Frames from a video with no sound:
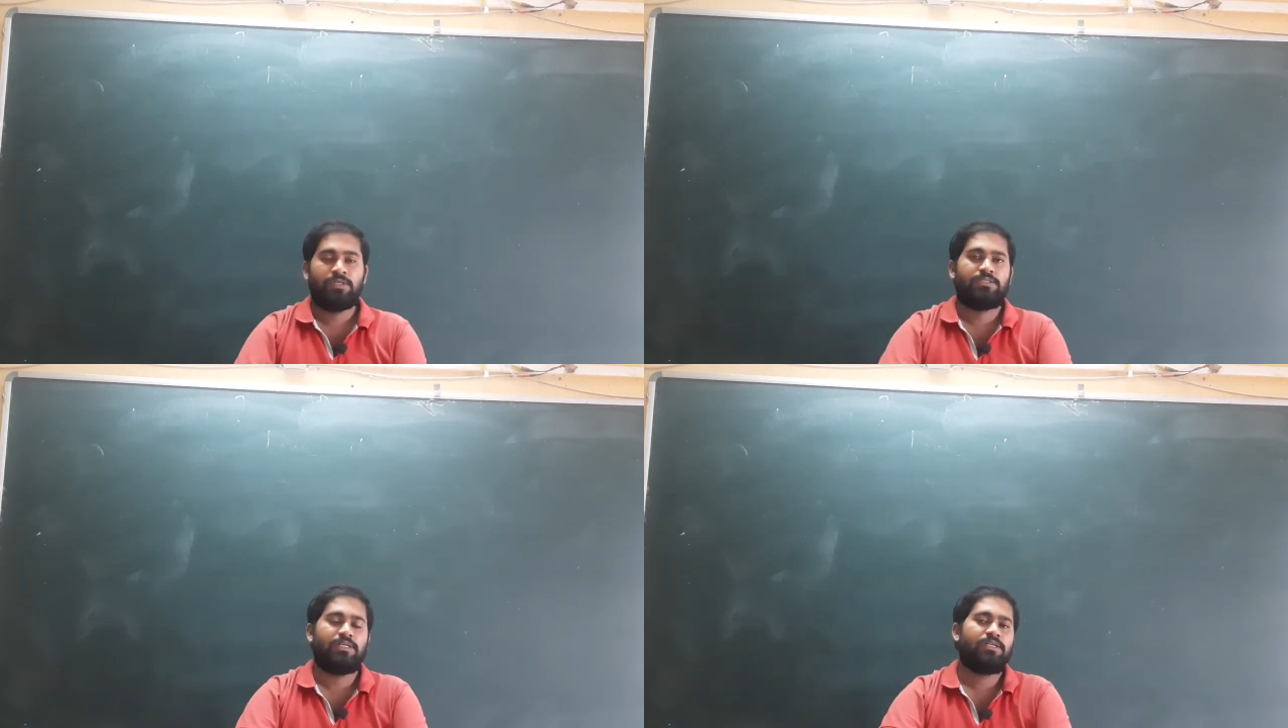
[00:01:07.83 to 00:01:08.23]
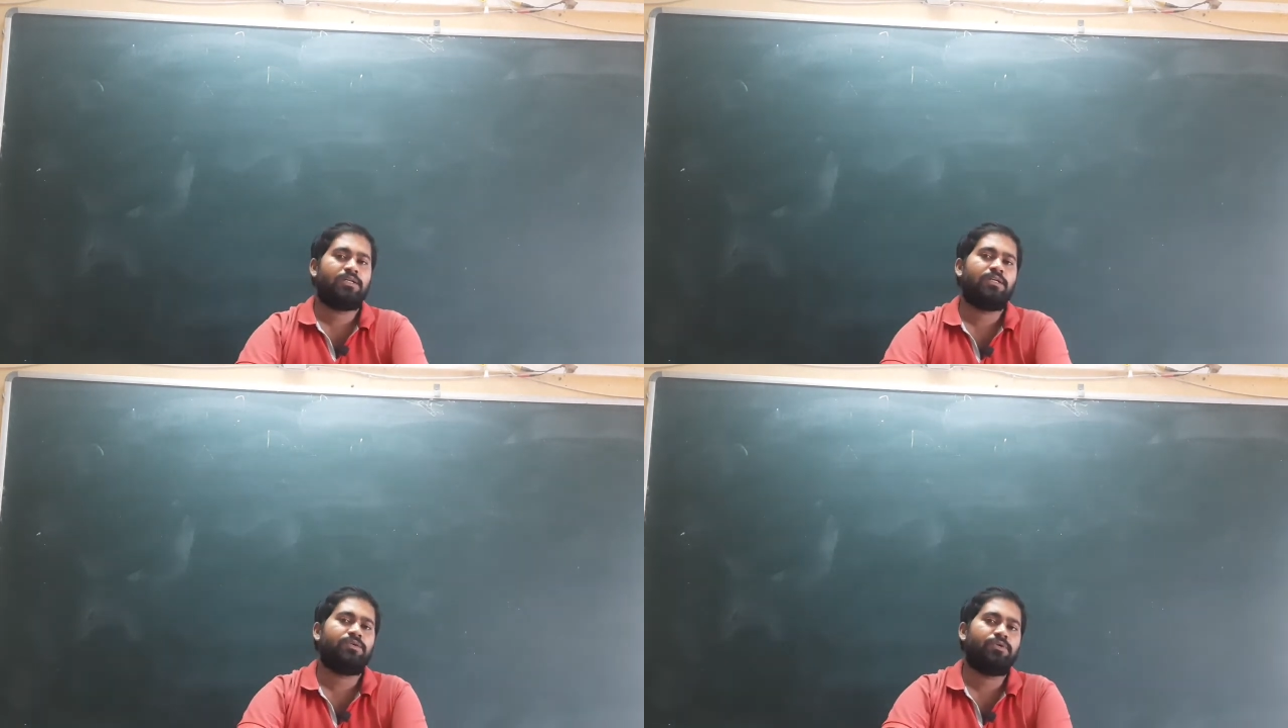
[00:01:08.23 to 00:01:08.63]

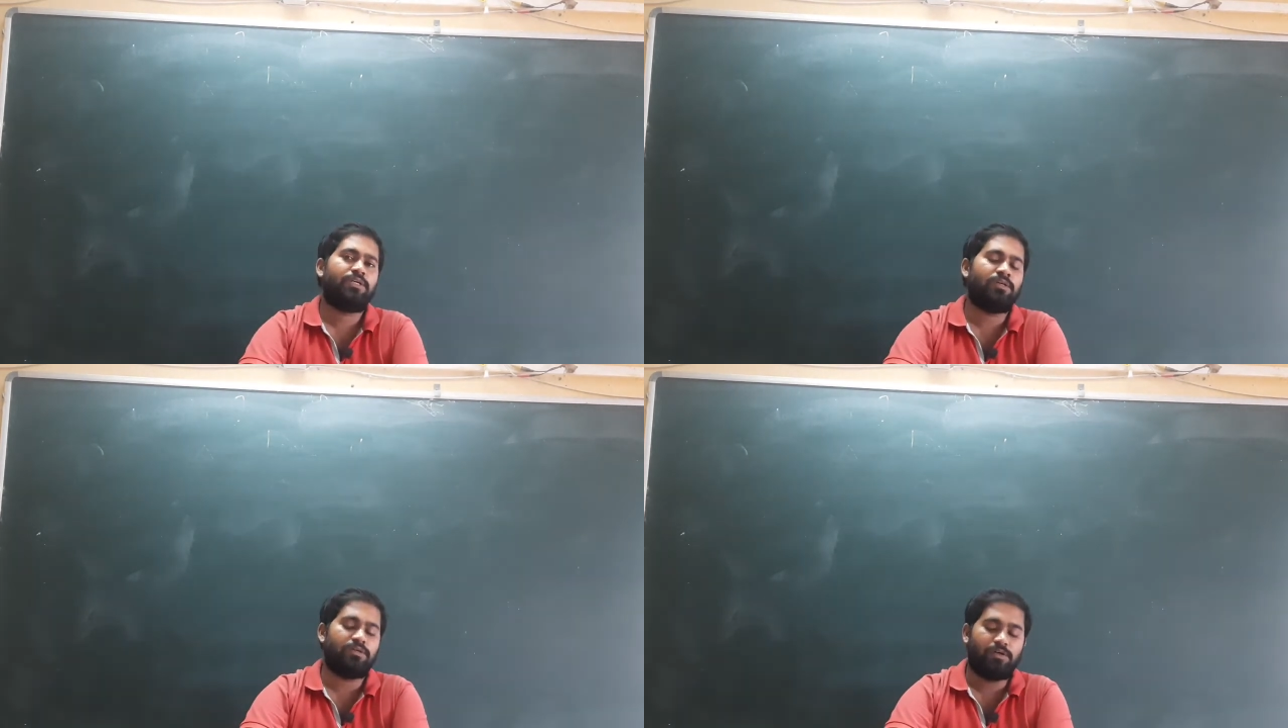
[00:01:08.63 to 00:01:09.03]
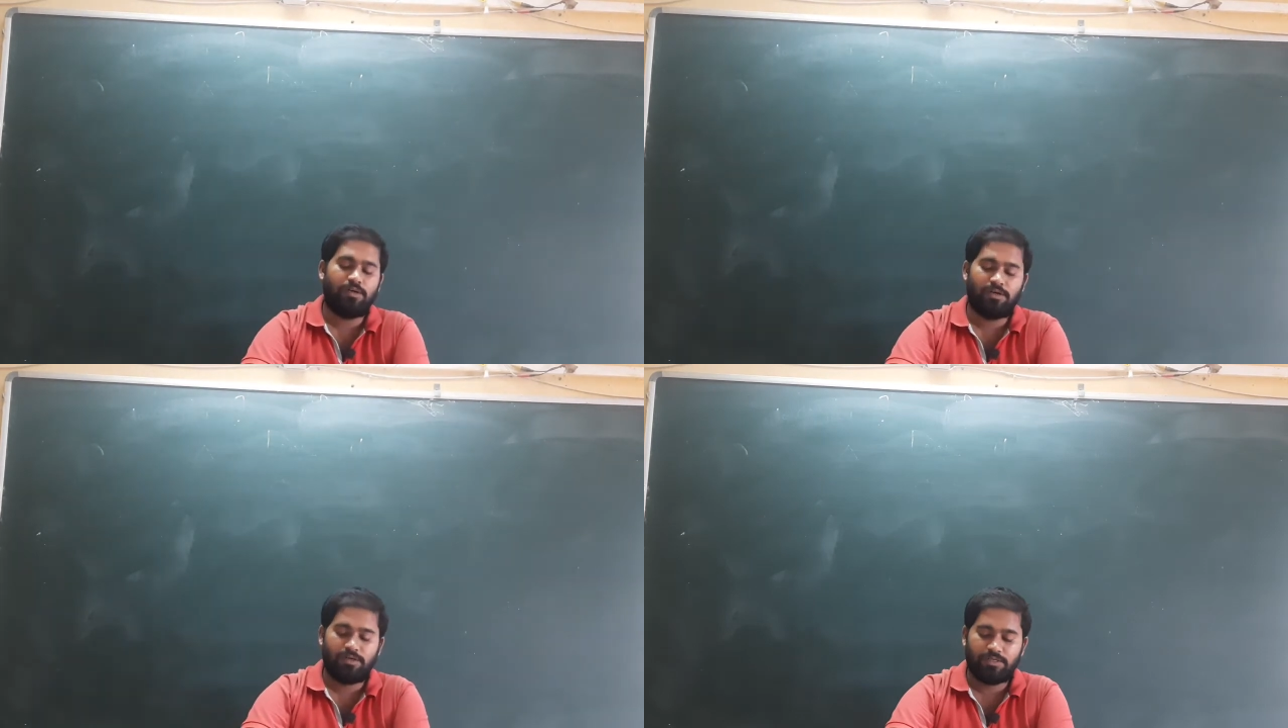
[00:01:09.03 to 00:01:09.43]
generally we
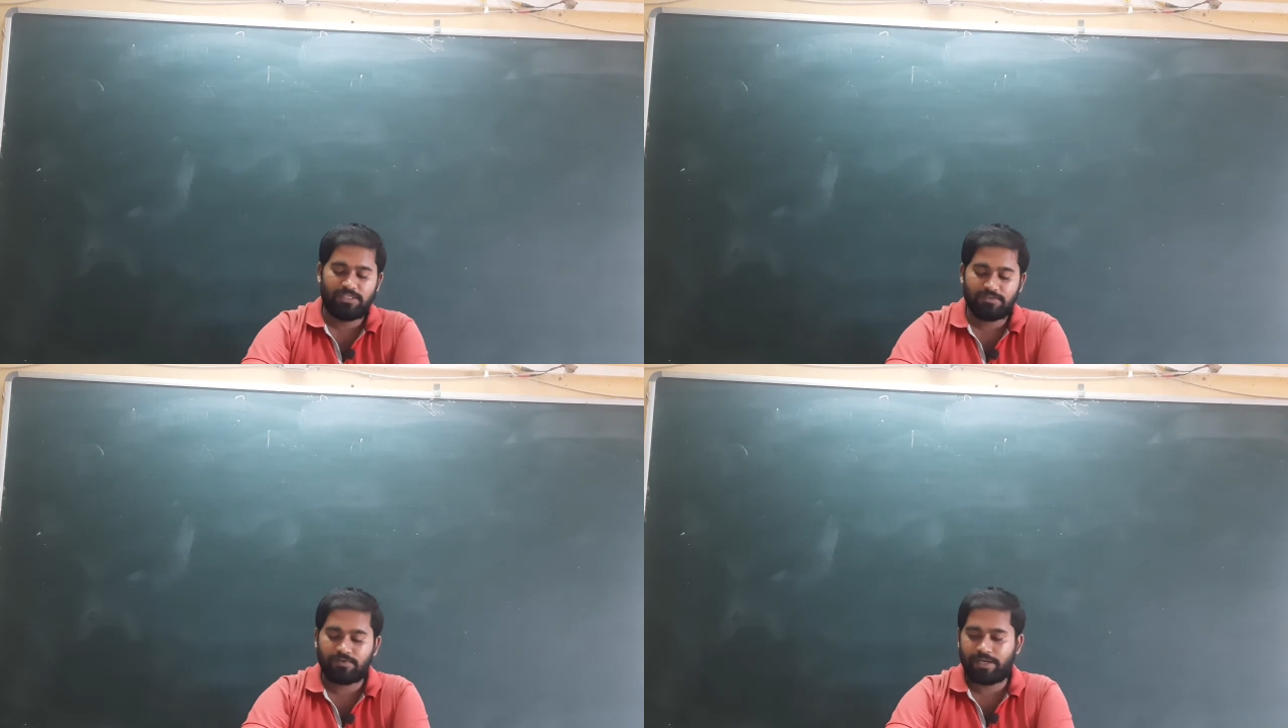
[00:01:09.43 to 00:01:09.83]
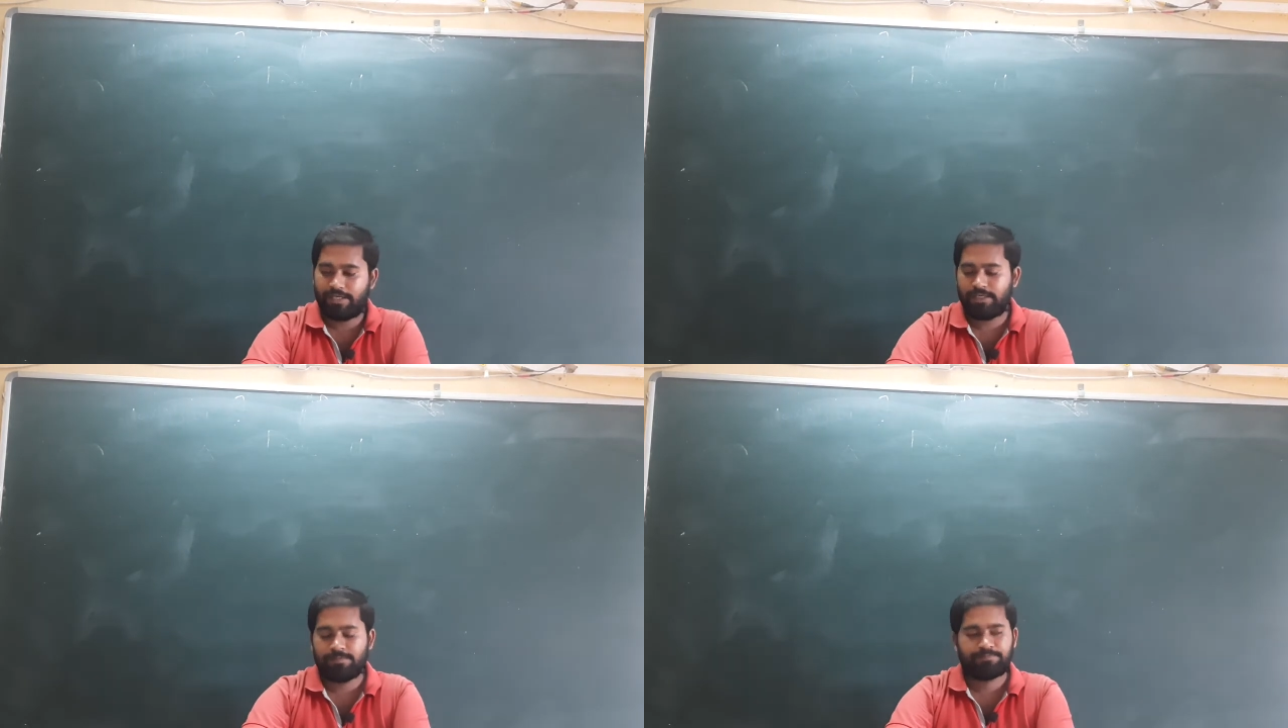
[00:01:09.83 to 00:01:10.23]

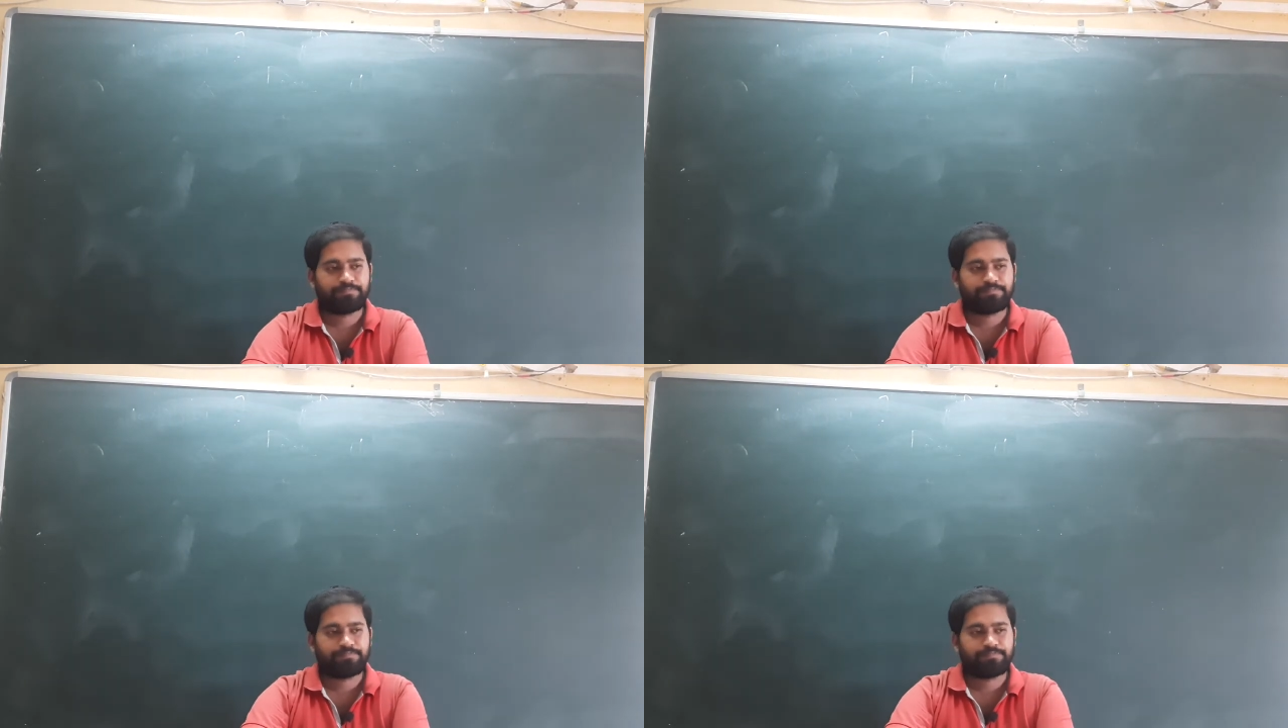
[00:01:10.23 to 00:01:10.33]
divide